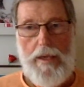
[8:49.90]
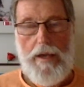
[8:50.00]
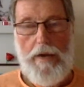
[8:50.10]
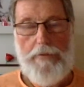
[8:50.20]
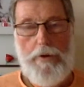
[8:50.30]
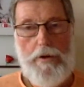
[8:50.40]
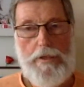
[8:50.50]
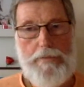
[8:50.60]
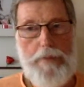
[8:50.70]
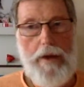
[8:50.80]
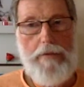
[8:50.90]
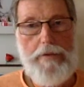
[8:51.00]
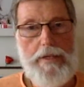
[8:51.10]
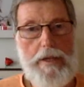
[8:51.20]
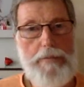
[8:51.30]
Of course,
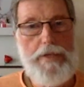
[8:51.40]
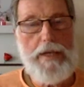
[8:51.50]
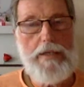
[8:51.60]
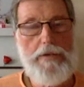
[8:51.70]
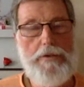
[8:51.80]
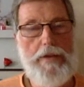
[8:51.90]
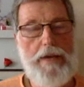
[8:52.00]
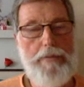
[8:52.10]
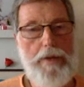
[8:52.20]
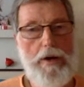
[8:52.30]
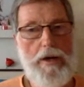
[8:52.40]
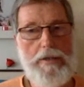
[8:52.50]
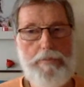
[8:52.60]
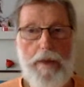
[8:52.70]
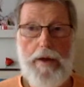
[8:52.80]
Parvati objected to that because
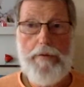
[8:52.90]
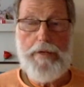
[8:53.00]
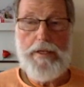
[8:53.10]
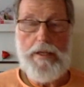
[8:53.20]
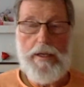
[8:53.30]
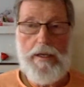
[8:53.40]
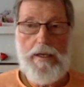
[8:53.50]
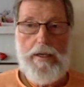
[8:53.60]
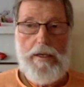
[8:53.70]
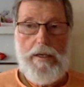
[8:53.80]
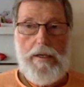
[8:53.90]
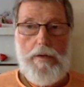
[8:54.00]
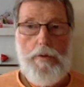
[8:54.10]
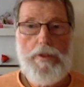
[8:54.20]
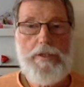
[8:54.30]
Parvati
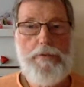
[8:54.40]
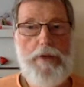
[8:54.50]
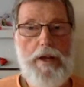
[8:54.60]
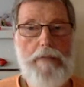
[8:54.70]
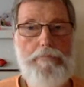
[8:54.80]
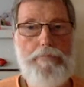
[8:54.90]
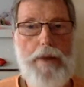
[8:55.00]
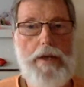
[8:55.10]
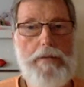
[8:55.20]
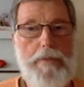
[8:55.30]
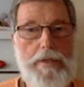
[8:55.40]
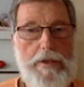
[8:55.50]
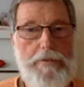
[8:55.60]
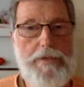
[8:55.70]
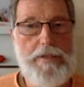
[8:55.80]
was the very embodiment
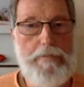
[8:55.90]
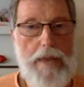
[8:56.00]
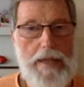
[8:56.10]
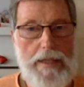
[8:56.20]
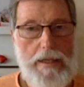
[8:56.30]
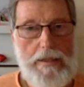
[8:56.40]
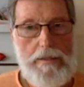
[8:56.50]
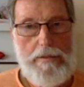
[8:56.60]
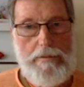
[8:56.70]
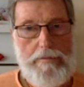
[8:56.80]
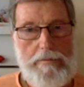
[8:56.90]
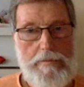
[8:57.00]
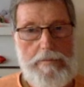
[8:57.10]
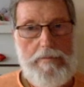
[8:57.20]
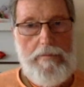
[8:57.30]
of this matter.
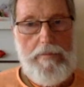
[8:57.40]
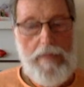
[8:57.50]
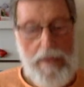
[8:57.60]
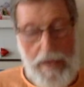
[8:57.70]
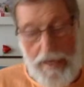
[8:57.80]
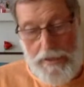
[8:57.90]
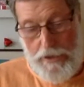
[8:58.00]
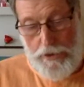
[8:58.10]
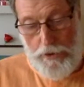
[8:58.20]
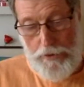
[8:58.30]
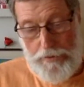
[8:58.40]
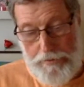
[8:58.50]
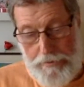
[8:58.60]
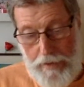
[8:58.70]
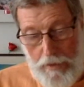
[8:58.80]
And so
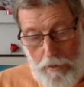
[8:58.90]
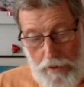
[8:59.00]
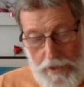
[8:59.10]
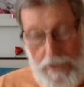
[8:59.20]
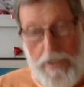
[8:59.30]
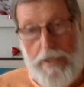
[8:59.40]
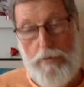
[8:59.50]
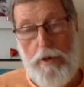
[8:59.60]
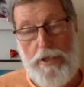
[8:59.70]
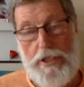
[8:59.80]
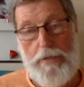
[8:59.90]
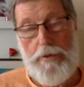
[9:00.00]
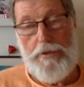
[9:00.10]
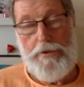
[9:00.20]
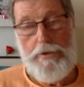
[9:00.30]
what she did was she
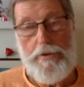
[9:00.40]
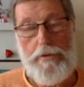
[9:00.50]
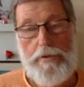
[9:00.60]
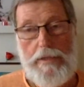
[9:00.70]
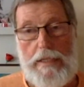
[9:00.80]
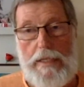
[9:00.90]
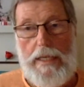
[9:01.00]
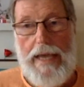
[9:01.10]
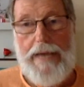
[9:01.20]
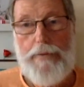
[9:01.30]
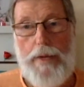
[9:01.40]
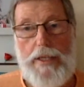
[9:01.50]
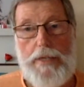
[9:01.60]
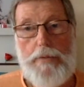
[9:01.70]
withdrew. And when she